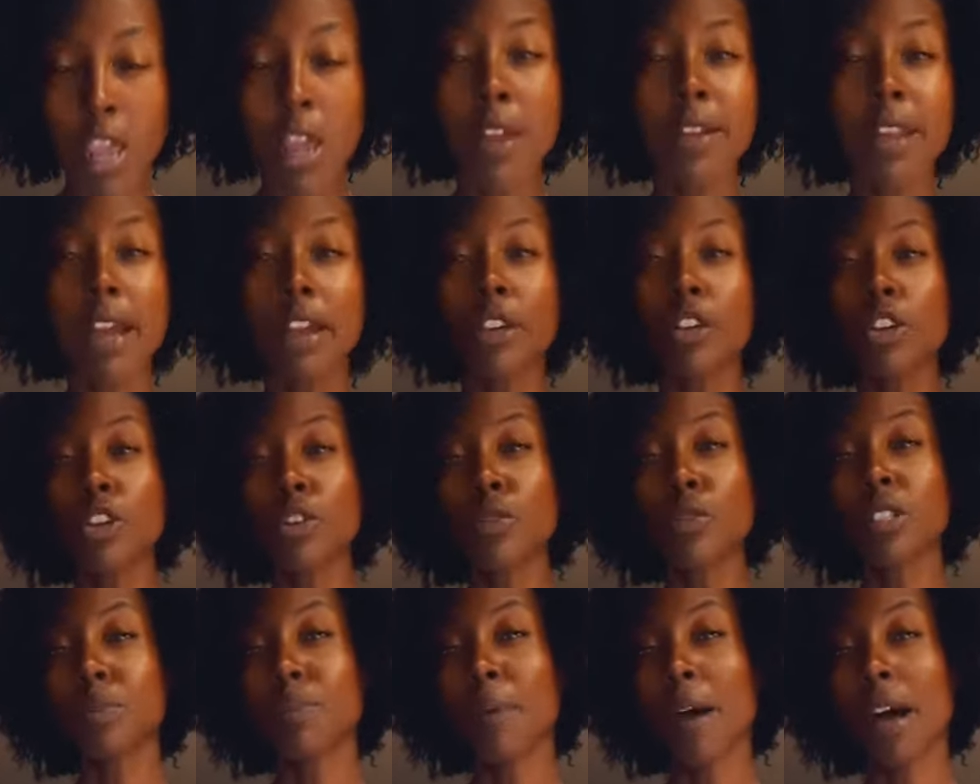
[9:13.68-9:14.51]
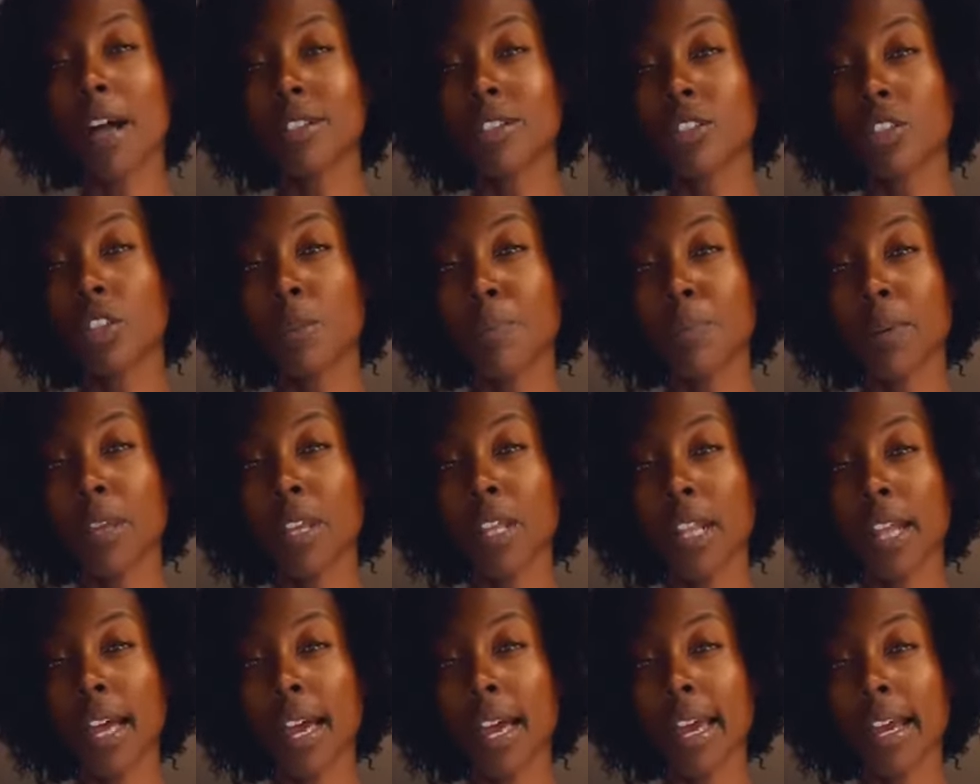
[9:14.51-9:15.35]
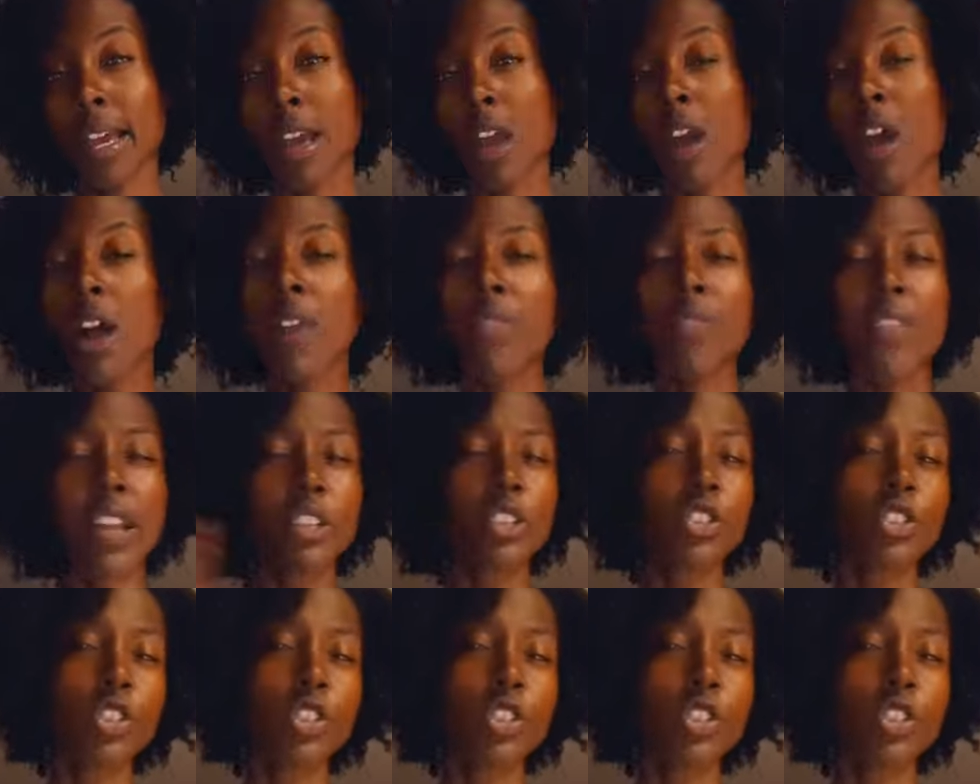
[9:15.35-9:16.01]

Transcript: now, your response could be like, that is